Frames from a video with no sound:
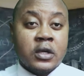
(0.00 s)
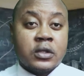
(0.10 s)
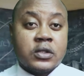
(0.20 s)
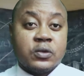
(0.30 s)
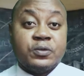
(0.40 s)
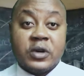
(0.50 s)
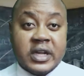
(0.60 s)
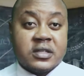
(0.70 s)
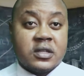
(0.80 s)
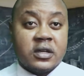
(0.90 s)
to
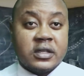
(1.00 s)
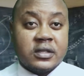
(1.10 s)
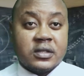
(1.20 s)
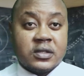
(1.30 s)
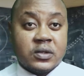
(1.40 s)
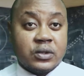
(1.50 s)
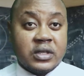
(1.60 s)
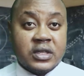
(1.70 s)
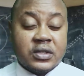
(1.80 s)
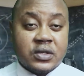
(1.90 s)
further studies. So
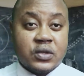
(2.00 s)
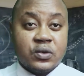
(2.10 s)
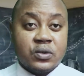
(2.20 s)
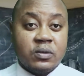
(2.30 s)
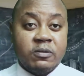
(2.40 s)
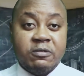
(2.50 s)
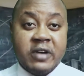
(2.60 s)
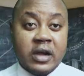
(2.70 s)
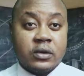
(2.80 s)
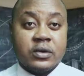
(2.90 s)
these two
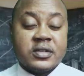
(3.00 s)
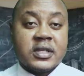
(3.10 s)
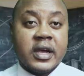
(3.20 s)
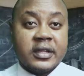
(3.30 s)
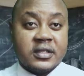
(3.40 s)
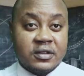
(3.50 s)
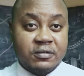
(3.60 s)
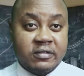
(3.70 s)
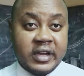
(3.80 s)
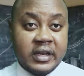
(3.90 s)
factors are
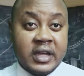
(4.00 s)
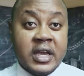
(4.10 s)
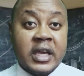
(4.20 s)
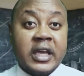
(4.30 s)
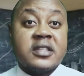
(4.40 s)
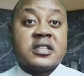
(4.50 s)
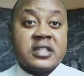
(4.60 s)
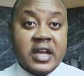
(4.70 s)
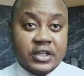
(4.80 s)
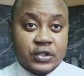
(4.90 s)
different. It's
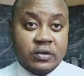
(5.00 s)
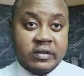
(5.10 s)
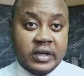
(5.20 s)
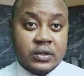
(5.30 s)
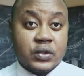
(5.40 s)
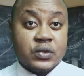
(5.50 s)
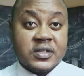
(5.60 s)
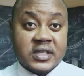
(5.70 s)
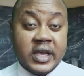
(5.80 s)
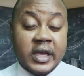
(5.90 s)
natural to
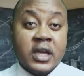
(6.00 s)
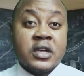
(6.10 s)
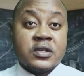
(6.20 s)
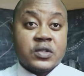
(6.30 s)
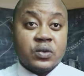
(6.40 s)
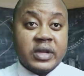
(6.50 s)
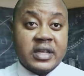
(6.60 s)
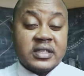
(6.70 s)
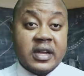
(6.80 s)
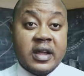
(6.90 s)
say
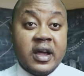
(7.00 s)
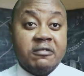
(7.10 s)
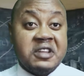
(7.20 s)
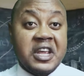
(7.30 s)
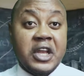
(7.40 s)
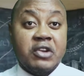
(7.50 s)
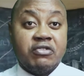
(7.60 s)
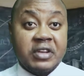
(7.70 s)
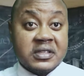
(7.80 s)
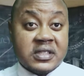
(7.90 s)
students that have the
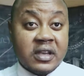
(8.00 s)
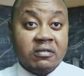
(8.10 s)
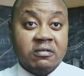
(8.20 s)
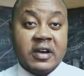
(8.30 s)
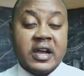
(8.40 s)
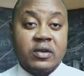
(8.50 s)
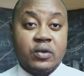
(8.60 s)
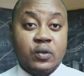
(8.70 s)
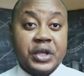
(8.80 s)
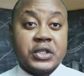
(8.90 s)
intrinsic value
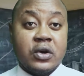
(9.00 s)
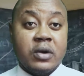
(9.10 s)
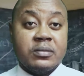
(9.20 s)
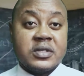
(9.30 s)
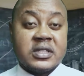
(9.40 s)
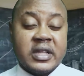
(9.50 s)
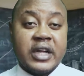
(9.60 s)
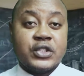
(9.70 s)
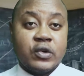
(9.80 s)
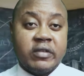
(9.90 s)
which comes
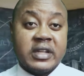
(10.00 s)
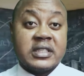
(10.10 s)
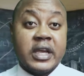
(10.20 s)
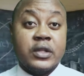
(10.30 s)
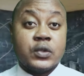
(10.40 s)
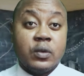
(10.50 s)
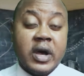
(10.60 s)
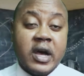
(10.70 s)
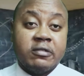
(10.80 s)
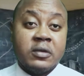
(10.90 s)
natural tend to
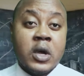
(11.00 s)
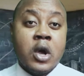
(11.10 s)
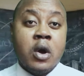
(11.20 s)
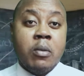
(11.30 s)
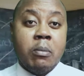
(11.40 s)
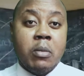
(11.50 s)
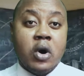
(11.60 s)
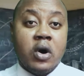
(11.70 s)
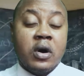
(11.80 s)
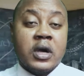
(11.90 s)
have
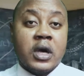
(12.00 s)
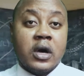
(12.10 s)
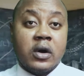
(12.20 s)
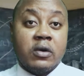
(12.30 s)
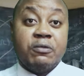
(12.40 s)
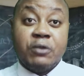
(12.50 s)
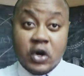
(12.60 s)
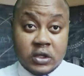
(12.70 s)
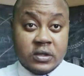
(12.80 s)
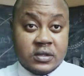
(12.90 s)
more
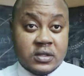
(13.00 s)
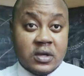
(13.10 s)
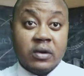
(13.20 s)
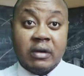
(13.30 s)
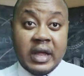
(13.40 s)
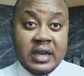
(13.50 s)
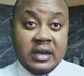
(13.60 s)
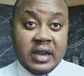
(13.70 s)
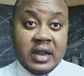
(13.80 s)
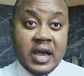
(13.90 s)
focus on learning
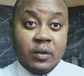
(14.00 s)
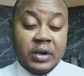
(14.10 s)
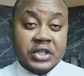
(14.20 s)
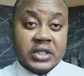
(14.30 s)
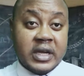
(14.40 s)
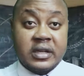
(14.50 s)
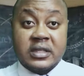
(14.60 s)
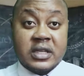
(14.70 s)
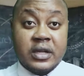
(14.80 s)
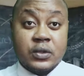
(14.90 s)
the language, and they
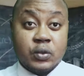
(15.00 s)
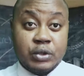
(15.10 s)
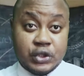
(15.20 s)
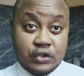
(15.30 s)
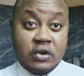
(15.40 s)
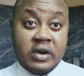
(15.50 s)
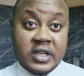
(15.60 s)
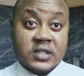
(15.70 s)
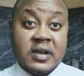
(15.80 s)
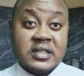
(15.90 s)
tend to be strong
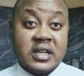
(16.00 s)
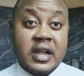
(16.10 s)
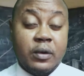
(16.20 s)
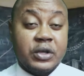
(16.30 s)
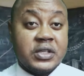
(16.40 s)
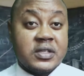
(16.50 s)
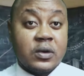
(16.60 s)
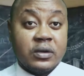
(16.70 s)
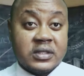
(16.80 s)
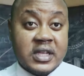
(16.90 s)
as as the language is
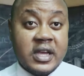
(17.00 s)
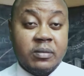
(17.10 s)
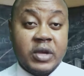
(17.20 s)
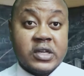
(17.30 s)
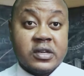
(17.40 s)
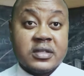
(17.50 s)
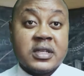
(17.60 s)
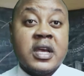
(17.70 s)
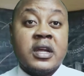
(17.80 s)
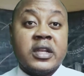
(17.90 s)
concerned
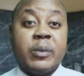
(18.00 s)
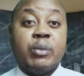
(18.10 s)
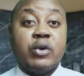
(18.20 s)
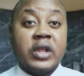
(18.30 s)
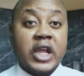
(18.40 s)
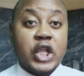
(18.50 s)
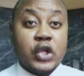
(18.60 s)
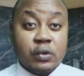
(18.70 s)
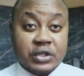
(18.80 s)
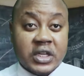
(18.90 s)
because they put in
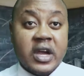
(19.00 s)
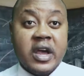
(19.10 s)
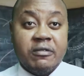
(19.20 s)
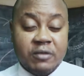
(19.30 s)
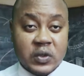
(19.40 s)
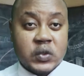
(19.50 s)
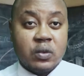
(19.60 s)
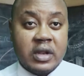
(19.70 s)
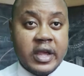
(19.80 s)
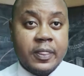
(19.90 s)
huge effort to
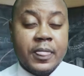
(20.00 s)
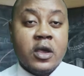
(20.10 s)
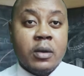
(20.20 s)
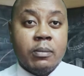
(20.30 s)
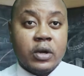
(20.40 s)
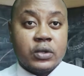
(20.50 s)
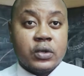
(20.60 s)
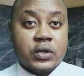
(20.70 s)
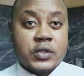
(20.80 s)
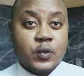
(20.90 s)
learn. But
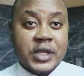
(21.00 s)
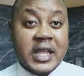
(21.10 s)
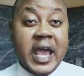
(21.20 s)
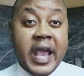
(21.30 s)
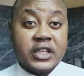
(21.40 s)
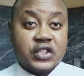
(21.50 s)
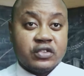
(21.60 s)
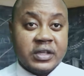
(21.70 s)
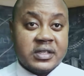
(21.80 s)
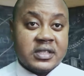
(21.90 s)
those with
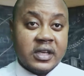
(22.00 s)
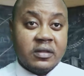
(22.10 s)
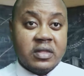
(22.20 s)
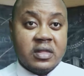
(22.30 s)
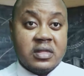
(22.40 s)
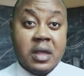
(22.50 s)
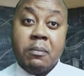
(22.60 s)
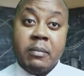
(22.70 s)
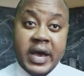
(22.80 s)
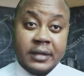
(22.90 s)
extrinsic, they
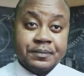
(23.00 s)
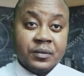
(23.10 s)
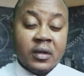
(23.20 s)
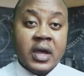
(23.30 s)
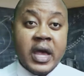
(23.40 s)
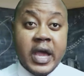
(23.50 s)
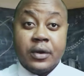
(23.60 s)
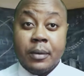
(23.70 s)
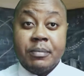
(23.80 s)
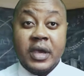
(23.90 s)
might end
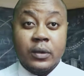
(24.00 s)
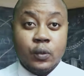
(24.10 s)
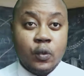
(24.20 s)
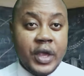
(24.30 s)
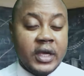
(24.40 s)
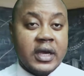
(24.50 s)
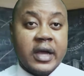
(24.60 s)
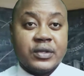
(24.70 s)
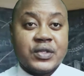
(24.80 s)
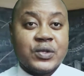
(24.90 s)
up being weak,
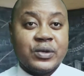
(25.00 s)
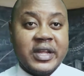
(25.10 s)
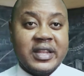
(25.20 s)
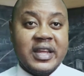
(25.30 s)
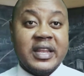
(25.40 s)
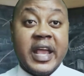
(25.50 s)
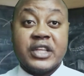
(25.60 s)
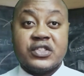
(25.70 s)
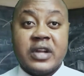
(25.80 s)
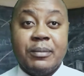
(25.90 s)
and so they need
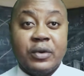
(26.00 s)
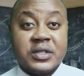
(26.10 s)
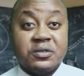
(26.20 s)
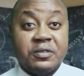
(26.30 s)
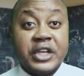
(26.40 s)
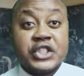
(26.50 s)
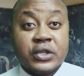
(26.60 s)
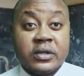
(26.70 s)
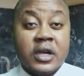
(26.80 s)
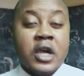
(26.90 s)
extra
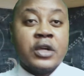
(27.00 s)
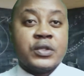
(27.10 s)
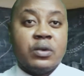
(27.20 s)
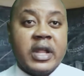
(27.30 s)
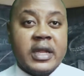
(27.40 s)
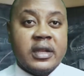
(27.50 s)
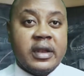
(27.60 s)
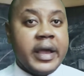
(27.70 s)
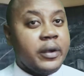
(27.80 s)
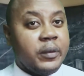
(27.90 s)
motivation to learn the
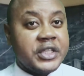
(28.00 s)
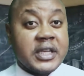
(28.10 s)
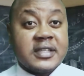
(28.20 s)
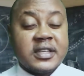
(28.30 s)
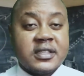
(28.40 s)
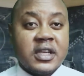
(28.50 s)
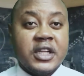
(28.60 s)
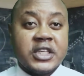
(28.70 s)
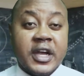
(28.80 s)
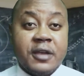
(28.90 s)
language. As a
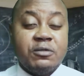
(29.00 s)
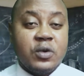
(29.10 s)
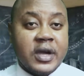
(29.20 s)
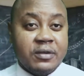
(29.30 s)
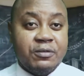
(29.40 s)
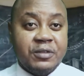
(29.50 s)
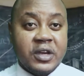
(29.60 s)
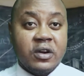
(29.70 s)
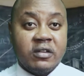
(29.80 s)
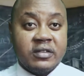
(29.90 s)
teacher, if you can
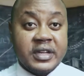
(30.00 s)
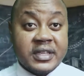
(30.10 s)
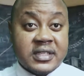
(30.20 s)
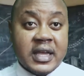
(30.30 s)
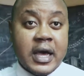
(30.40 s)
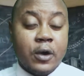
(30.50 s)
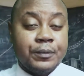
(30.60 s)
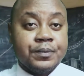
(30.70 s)
figure this out,